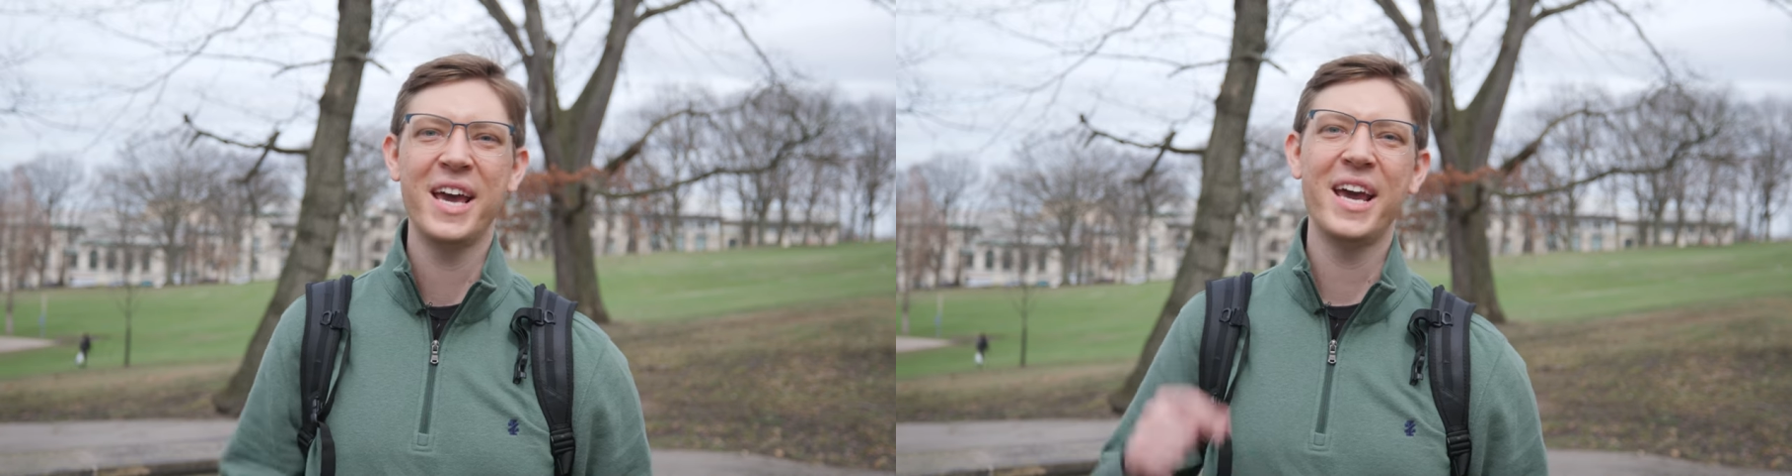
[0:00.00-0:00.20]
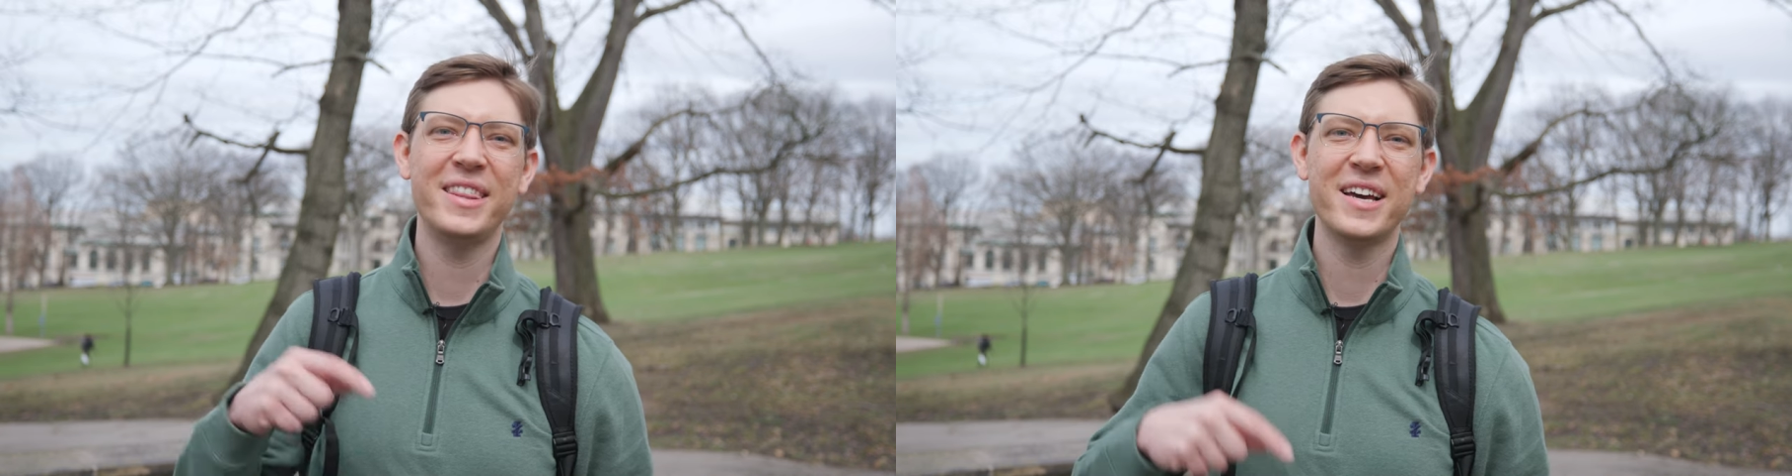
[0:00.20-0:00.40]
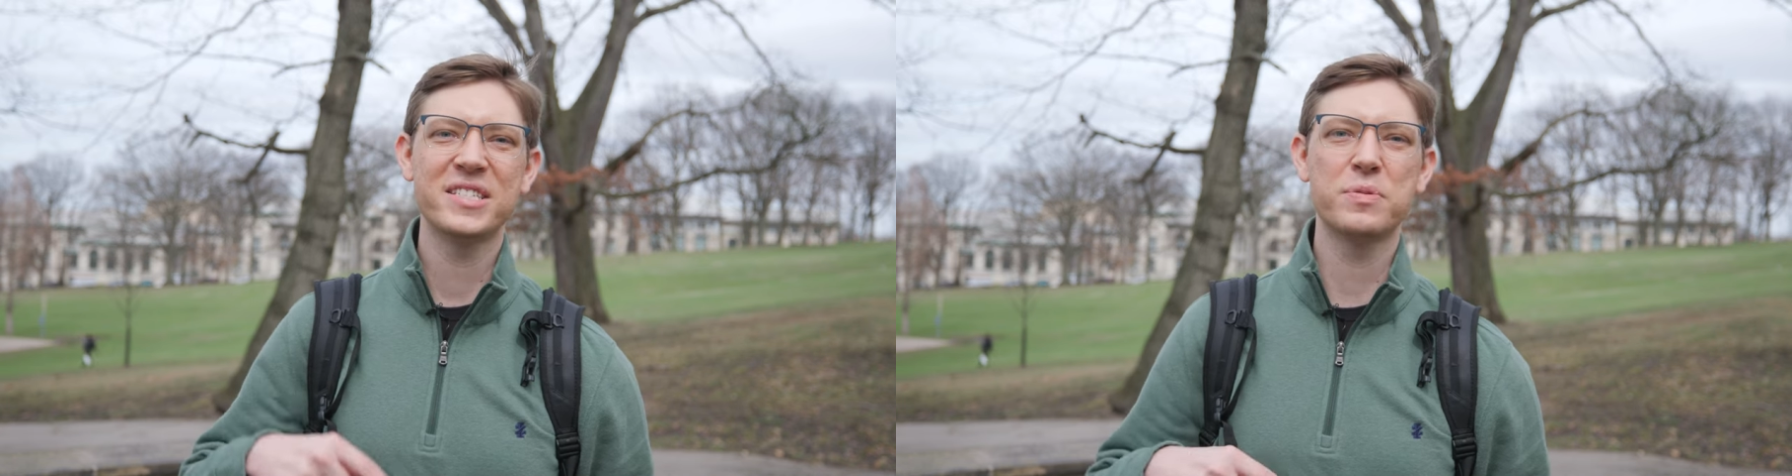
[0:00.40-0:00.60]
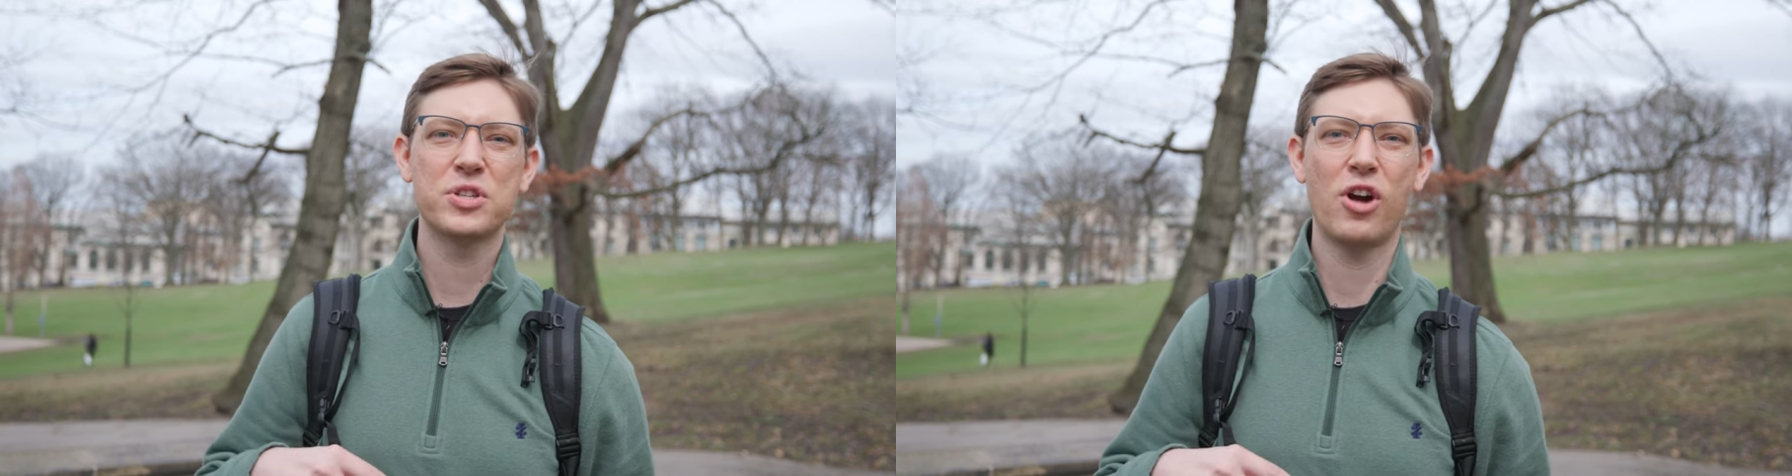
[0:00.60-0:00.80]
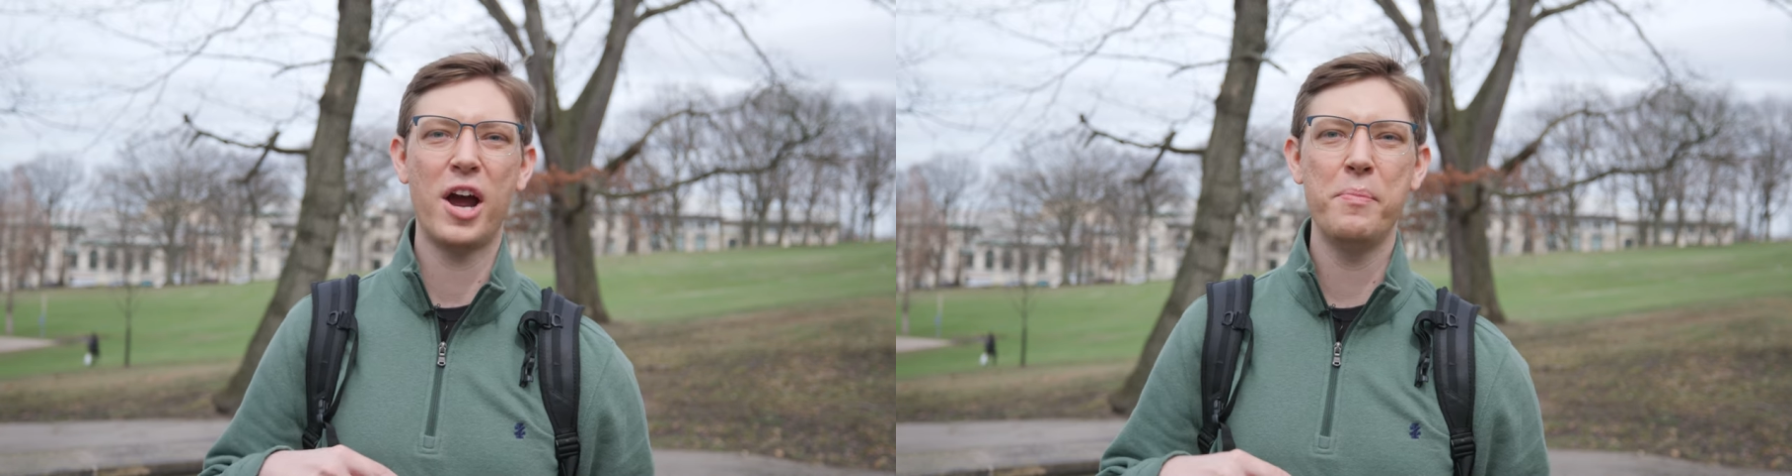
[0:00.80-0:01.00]
Hit that
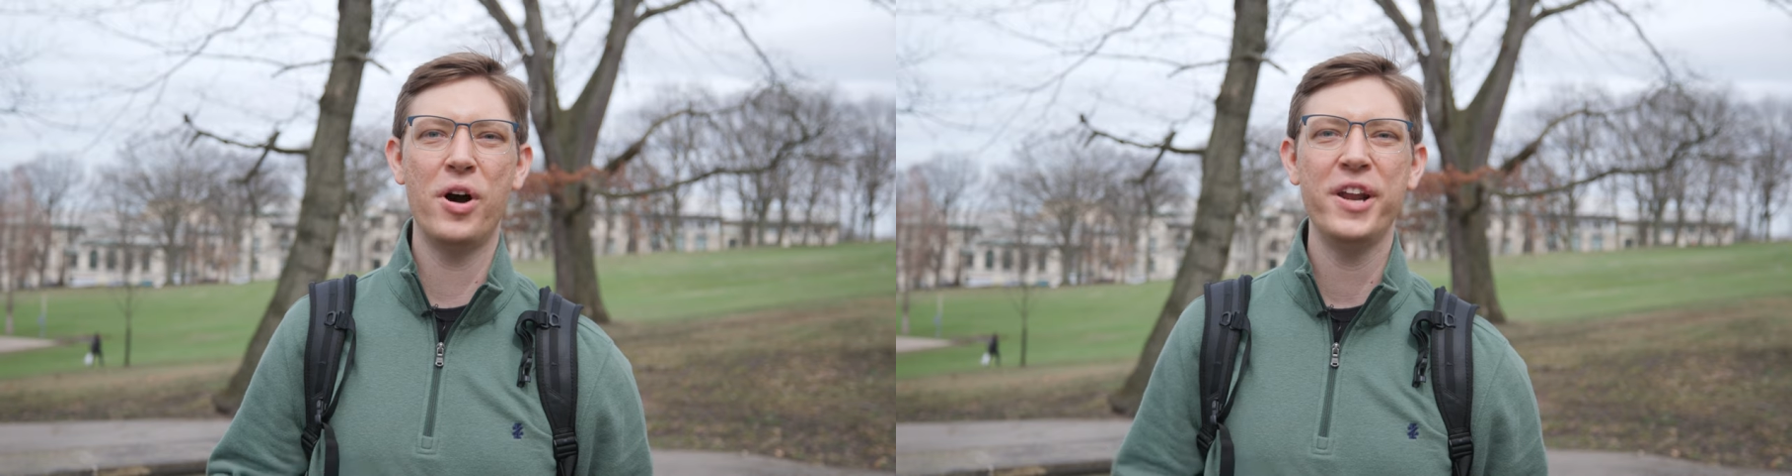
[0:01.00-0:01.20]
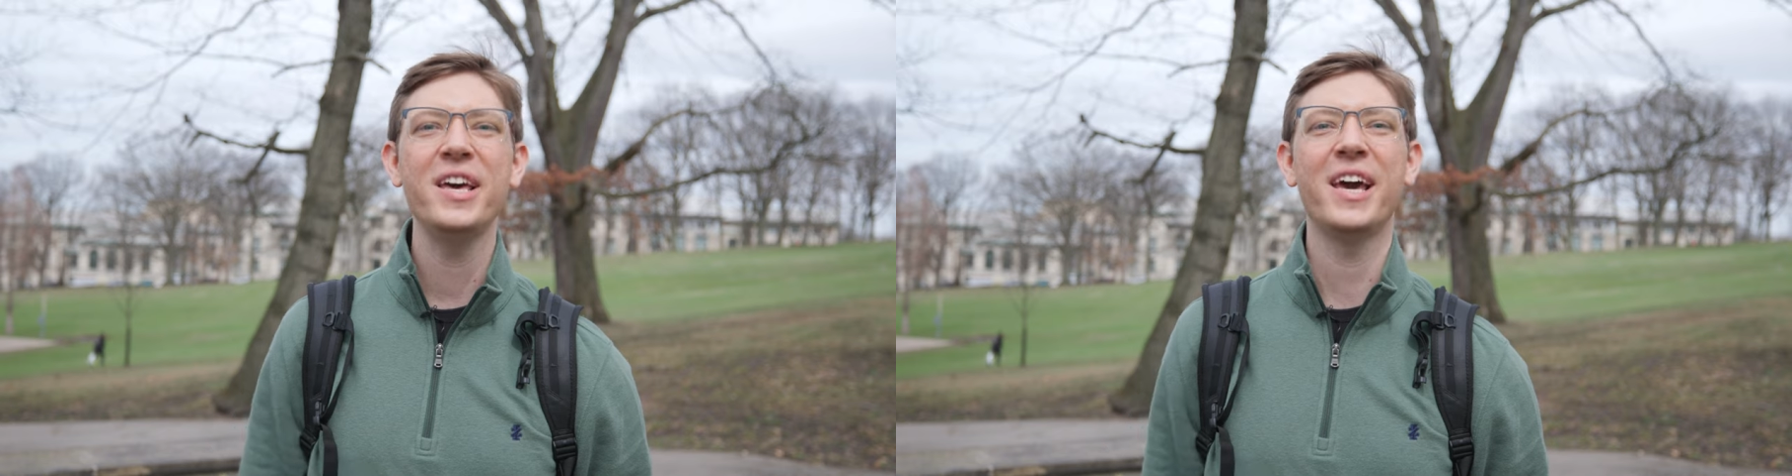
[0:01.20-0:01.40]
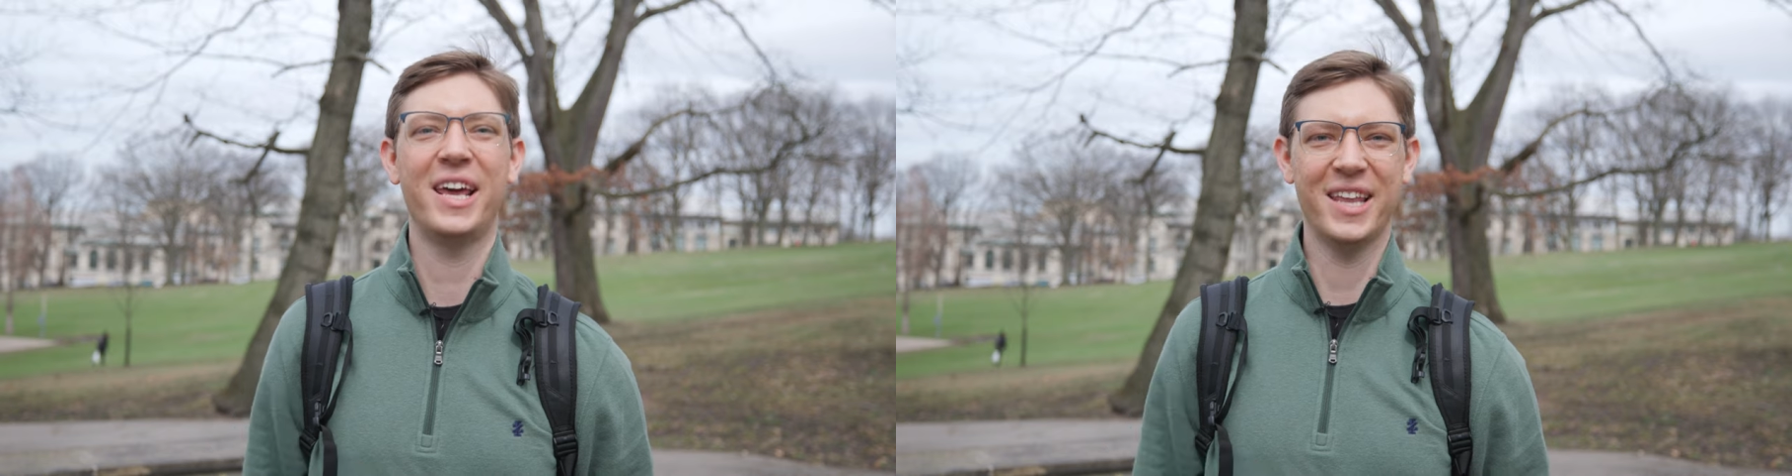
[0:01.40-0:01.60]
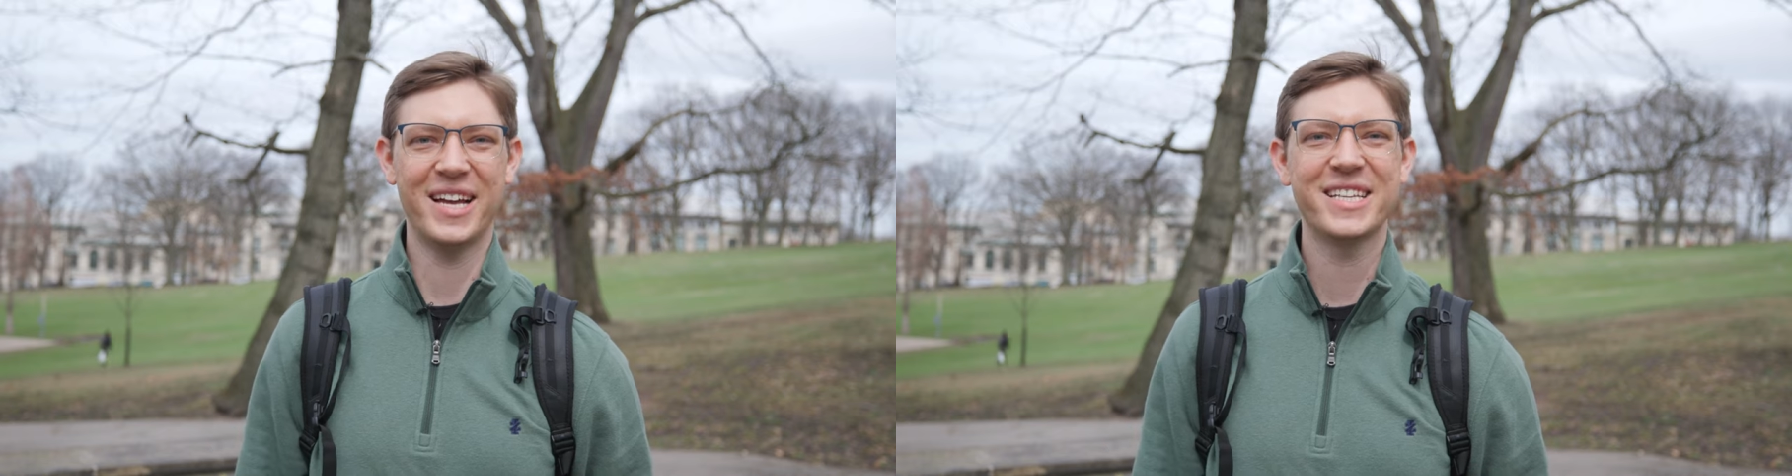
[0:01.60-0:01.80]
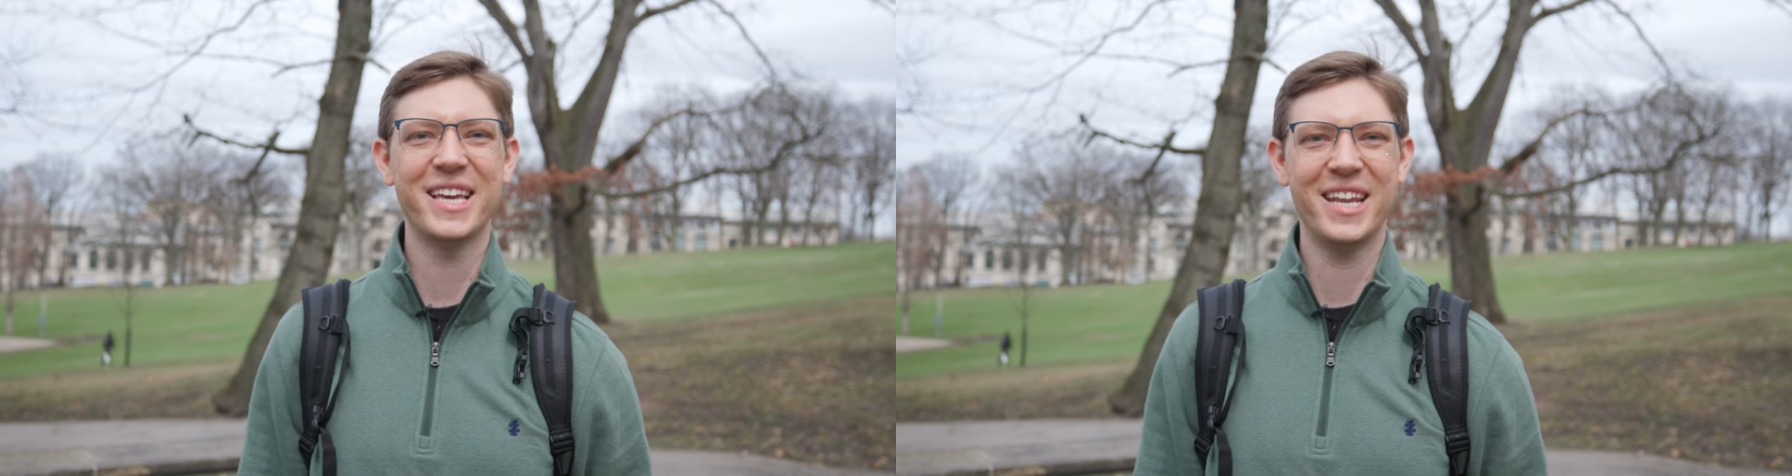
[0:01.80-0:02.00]
subscribe button and
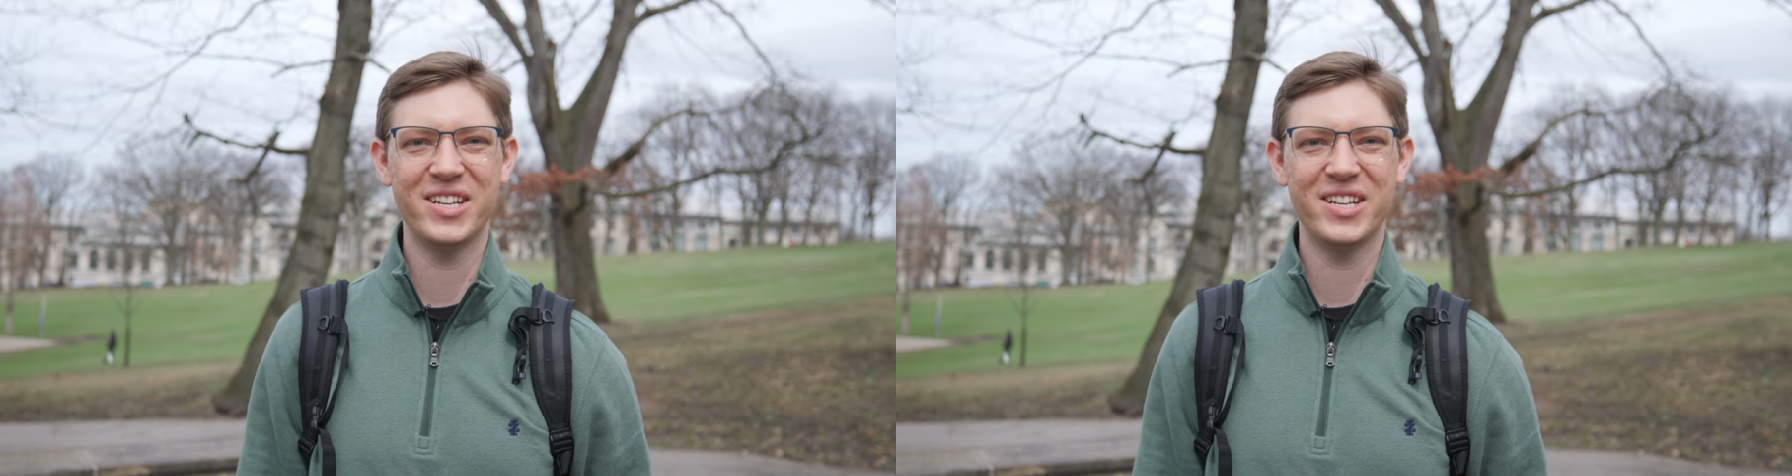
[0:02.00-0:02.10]
let's get